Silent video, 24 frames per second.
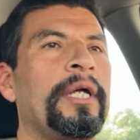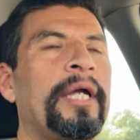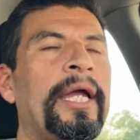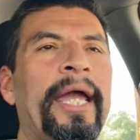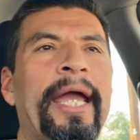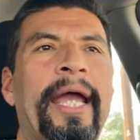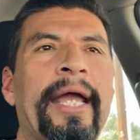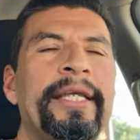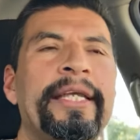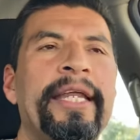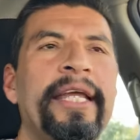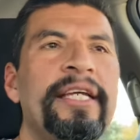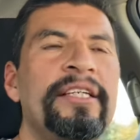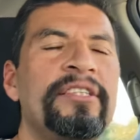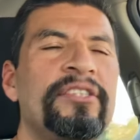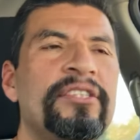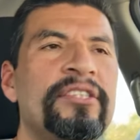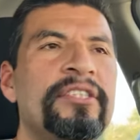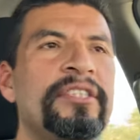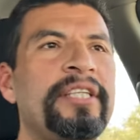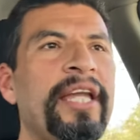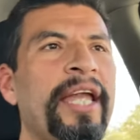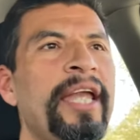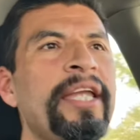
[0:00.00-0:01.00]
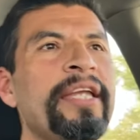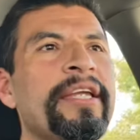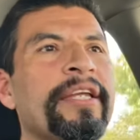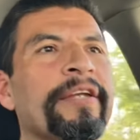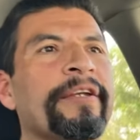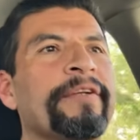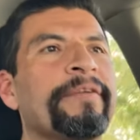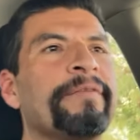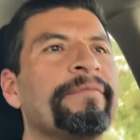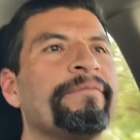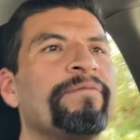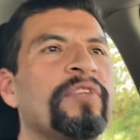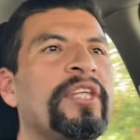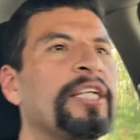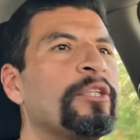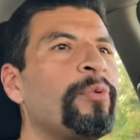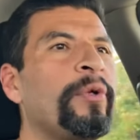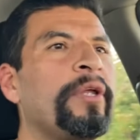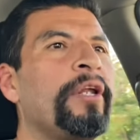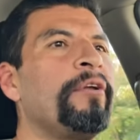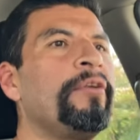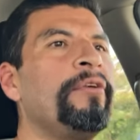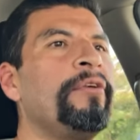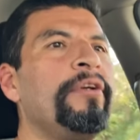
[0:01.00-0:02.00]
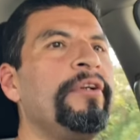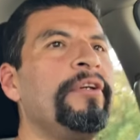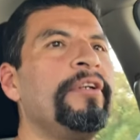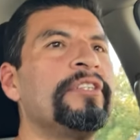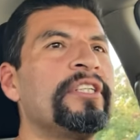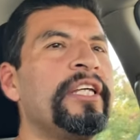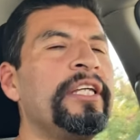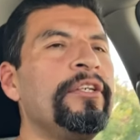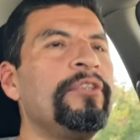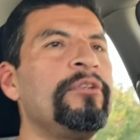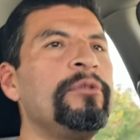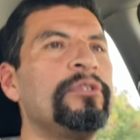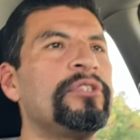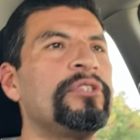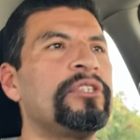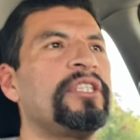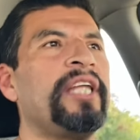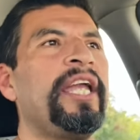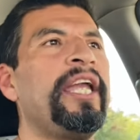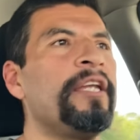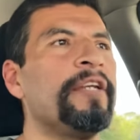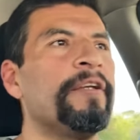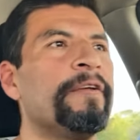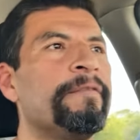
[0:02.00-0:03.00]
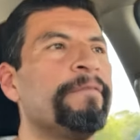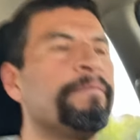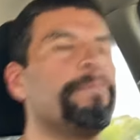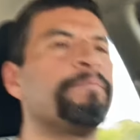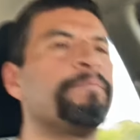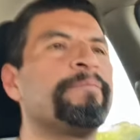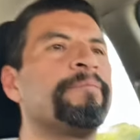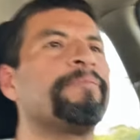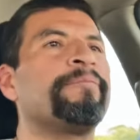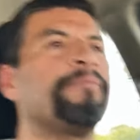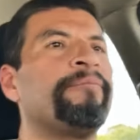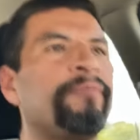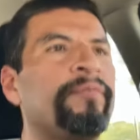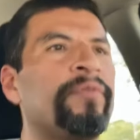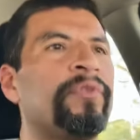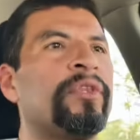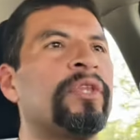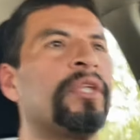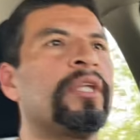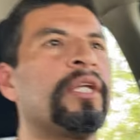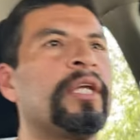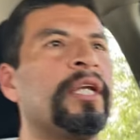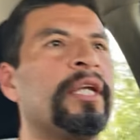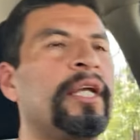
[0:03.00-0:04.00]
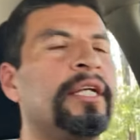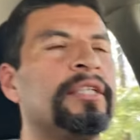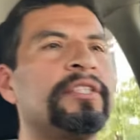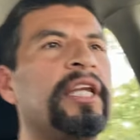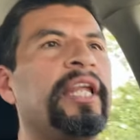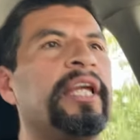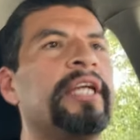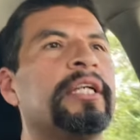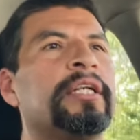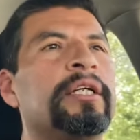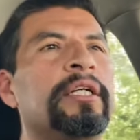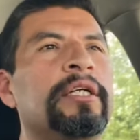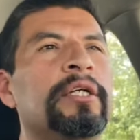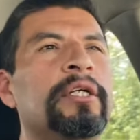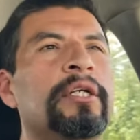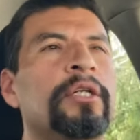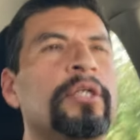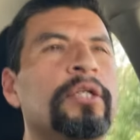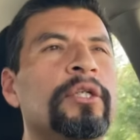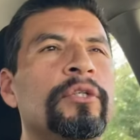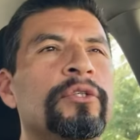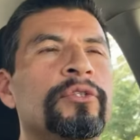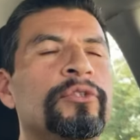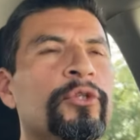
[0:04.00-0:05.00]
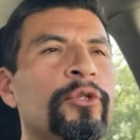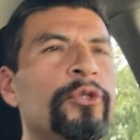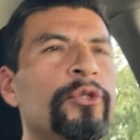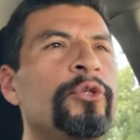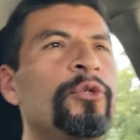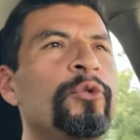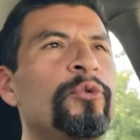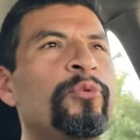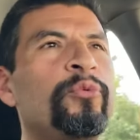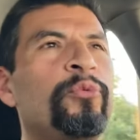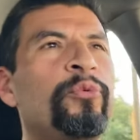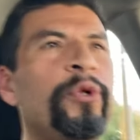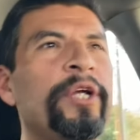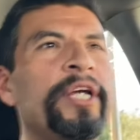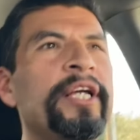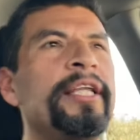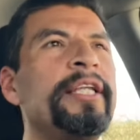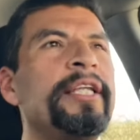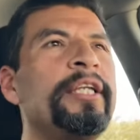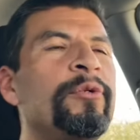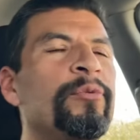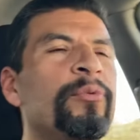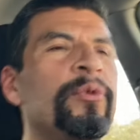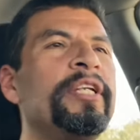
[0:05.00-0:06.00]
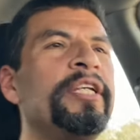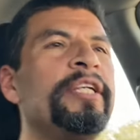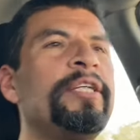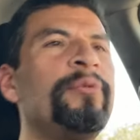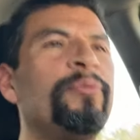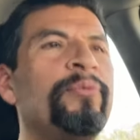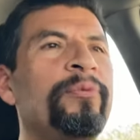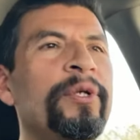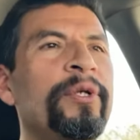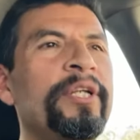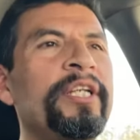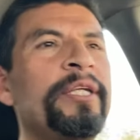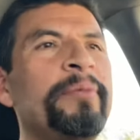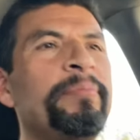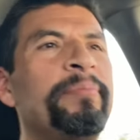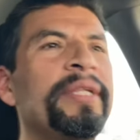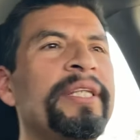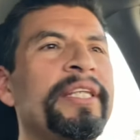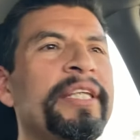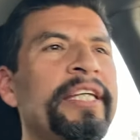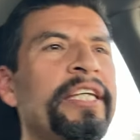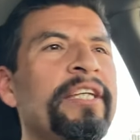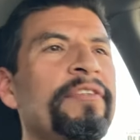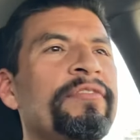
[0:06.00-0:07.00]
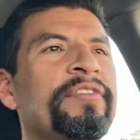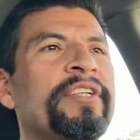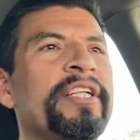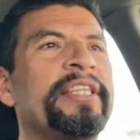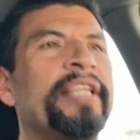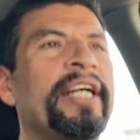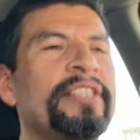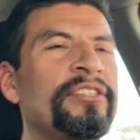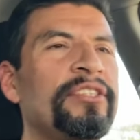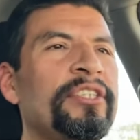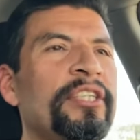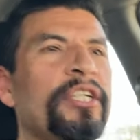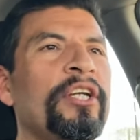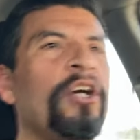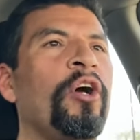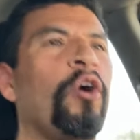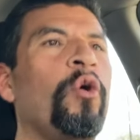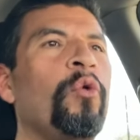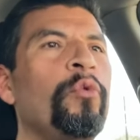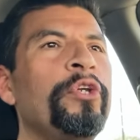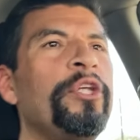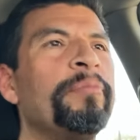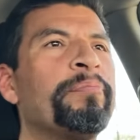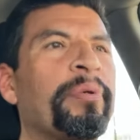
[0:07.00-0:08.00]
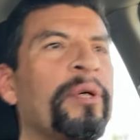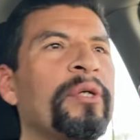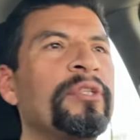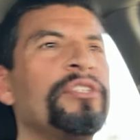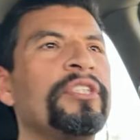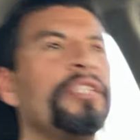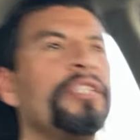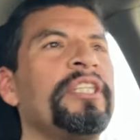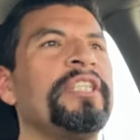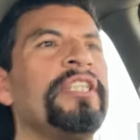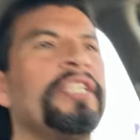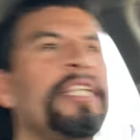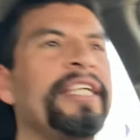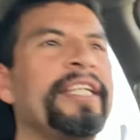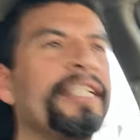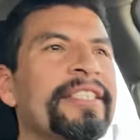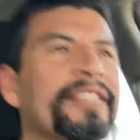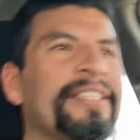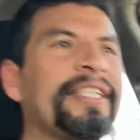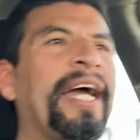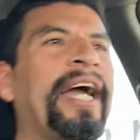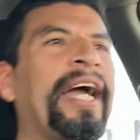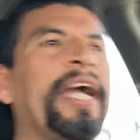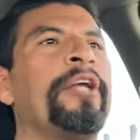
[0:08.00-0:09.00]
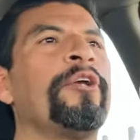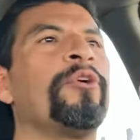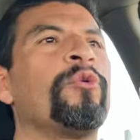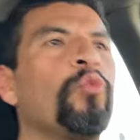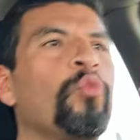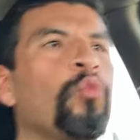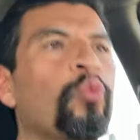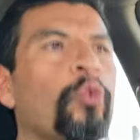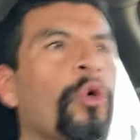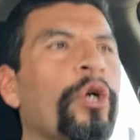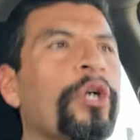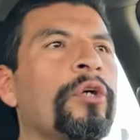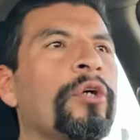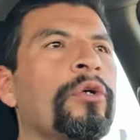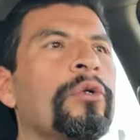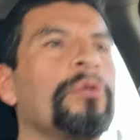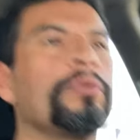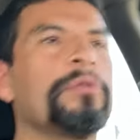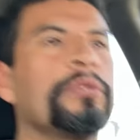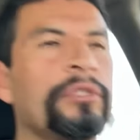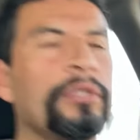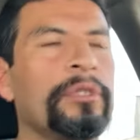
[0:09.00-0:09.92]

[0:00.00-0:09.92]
and they stay. That's what I don't understand. You stay. It's like, do you really, really, really believe that that's the only person in the entire world